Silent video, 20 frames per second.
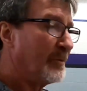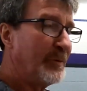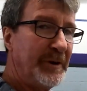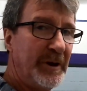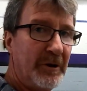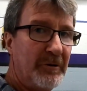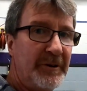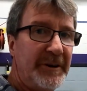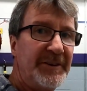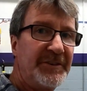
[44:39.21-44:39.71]
We
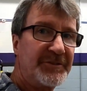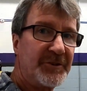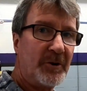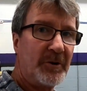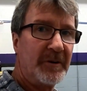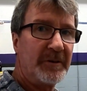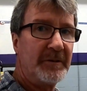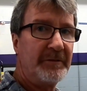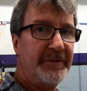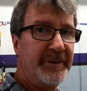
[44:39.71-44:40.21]
already
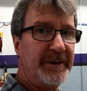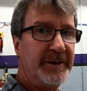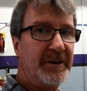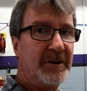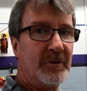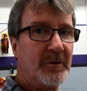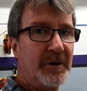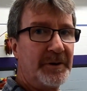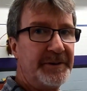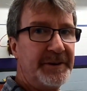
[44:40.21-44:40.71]
started a
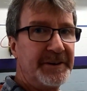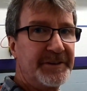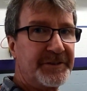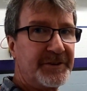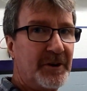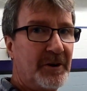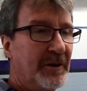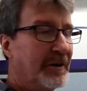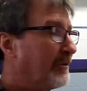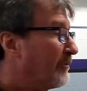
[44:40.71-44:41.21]
video on this
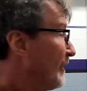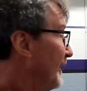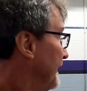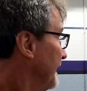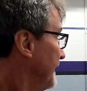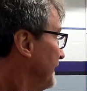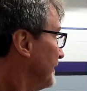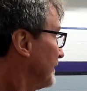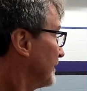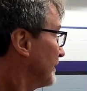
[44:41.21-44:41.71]
car right
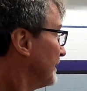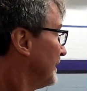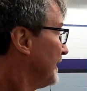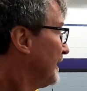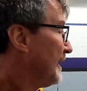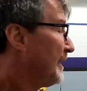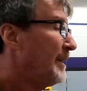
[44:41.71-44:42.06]
here,